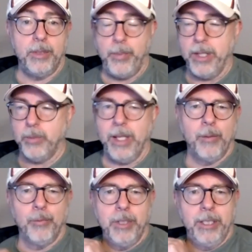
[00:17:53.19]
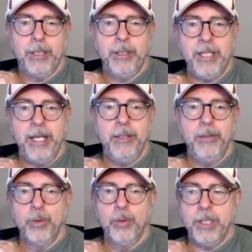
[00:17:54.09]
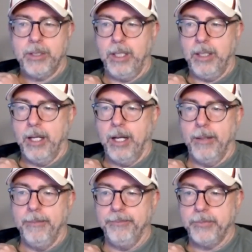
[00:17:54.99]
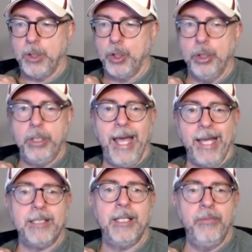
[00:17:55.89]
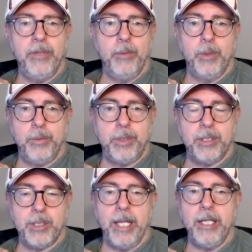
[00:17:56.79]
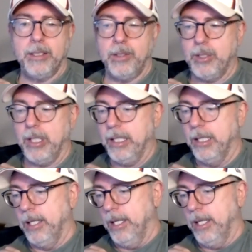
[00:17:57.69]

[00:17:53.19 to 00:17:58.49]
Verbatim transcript: Especially, we had a really good day in the room yesterday. Um, good activity, which was exciting to see.